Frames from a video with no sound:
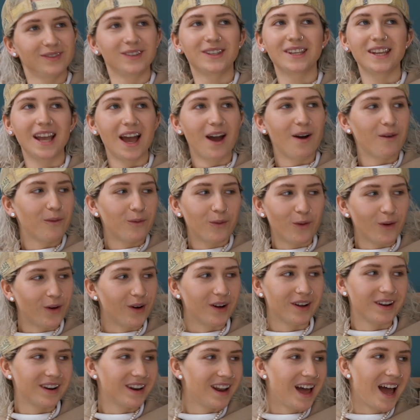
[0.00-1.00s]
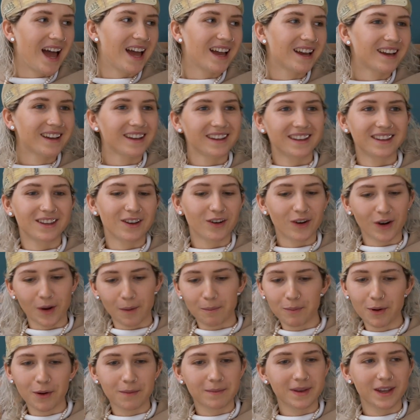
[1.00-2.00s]
yeah, what, like you're gonna
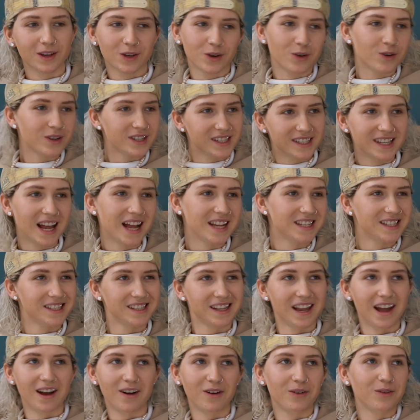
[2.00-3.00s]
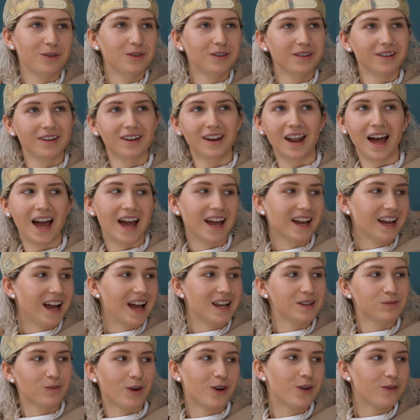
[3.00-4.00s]
put me in your stats now, like
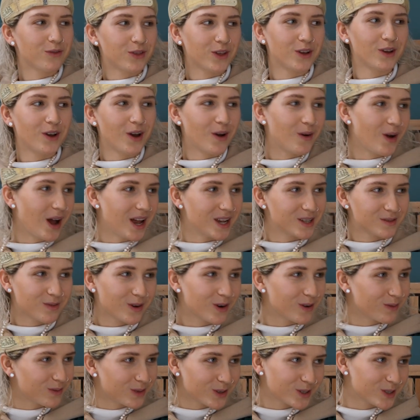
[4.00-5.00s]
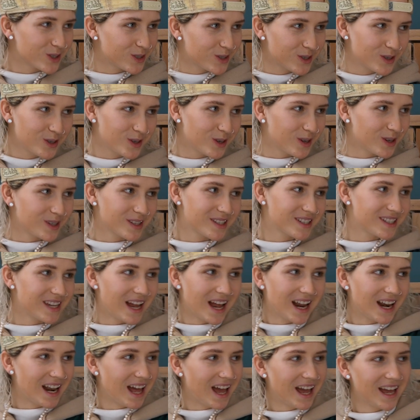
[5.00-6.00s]
as one of the students
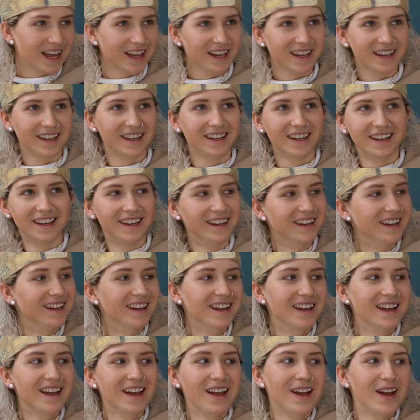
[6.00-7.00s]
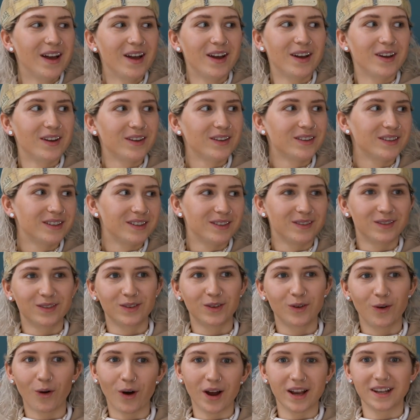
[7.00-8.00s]
that like
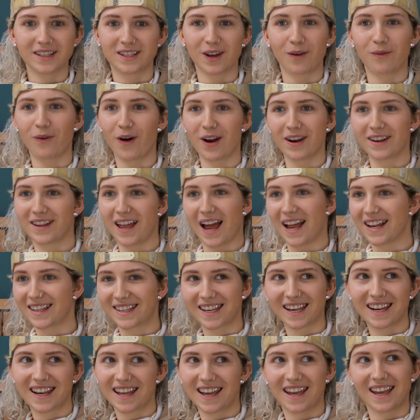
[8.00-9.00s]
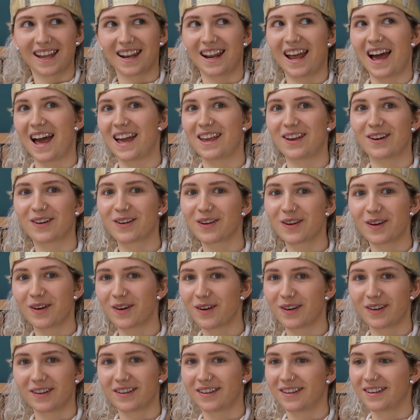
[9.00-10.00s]
got into one that did it. Like you're
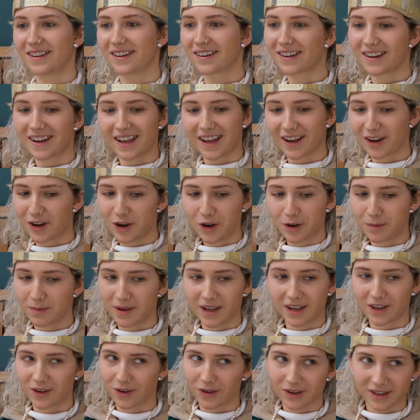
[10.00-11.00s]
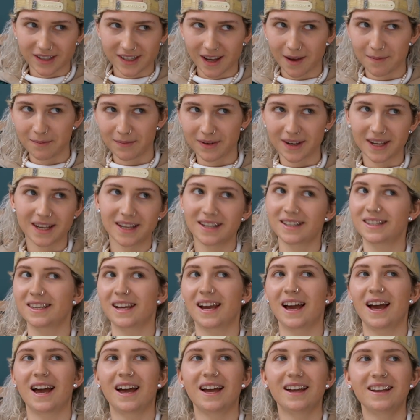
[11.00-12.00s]
gonna include me in your assemblies,
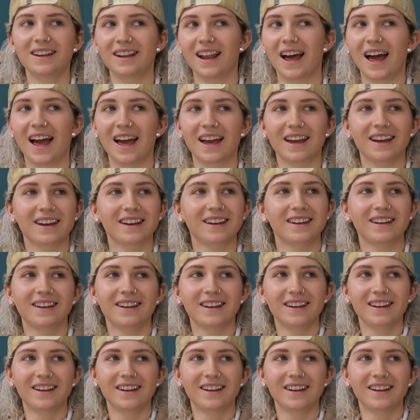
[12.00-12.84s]
yeah, like